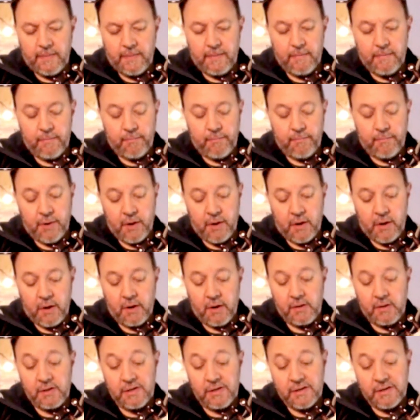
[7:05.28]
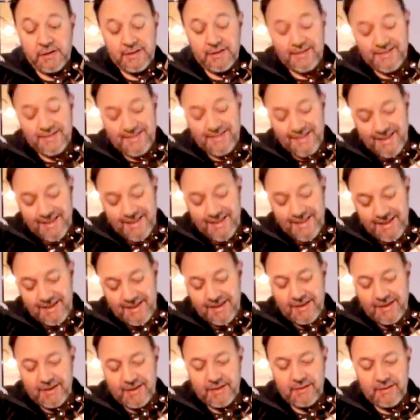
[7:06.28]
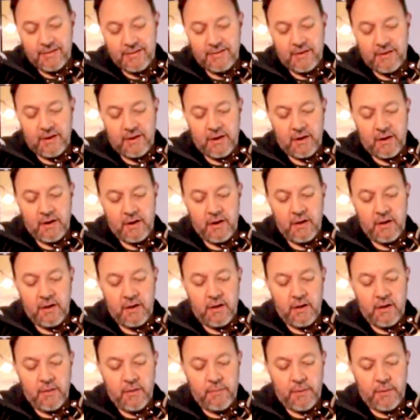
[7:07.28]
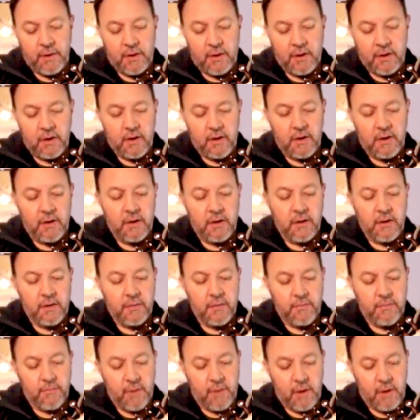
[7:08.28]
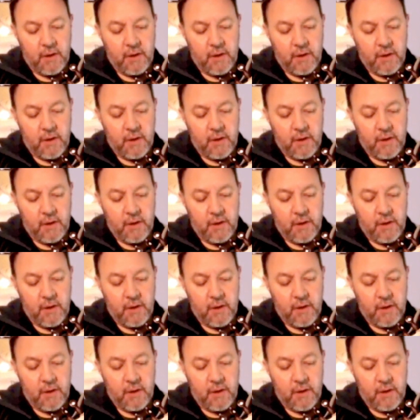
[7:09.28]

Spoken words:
pa, ni, da, pa, ma,